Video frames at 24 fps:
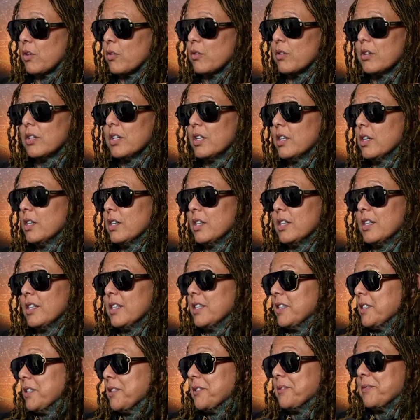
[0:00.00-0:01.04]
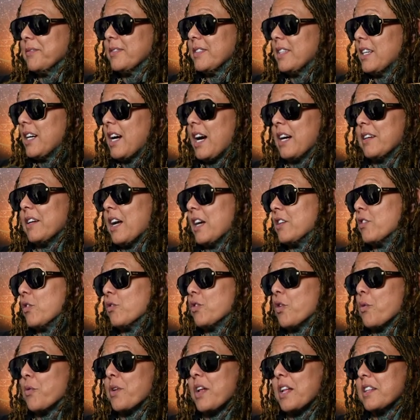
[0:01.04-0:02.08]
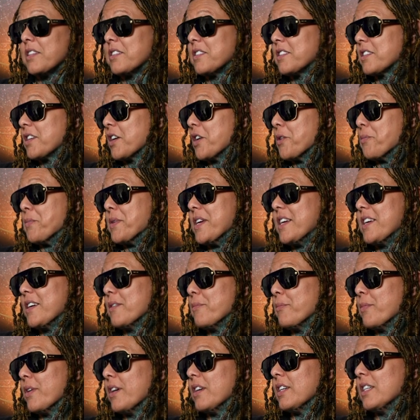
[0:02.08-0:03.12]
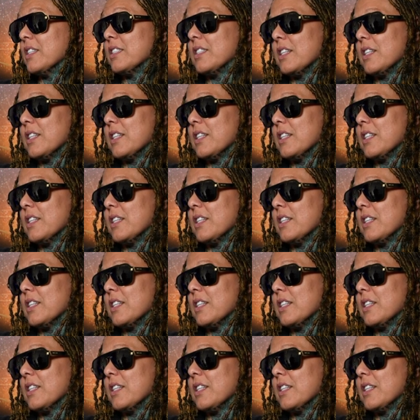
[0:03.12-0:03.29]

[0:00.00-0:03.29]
so I, I don't know when that's gonna be, but yeah.